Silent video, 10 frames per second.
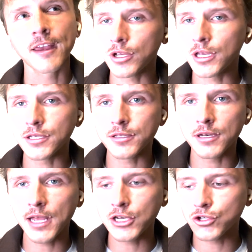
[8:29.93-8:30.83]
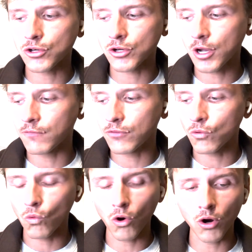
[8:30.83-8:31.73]
It is the nature of the
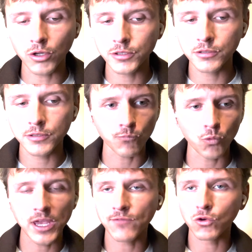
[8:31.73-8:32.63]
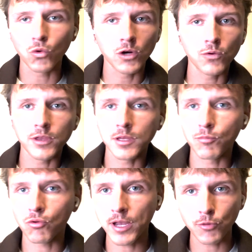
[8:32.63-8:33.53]
world. We have to work within the
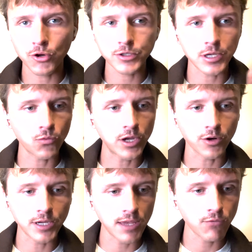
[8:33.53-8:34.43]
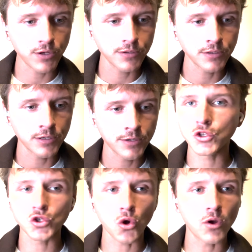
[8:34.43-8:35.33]
parameters that we are given.
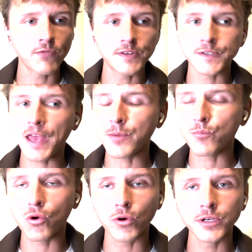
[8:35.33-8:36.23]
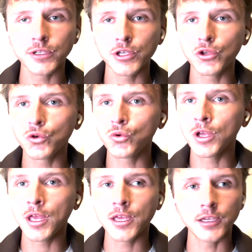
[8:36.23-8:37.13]
So if it's that important to you,
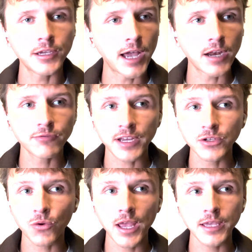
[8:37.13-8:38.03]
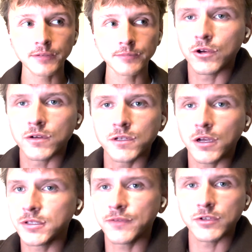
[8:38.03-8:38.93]
you gotta find a way. are
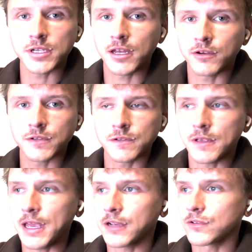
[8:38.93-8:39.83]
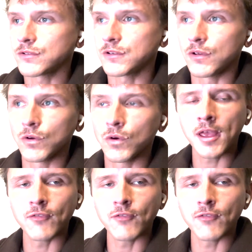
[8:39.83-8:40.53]
tons of different side hustles that actors do.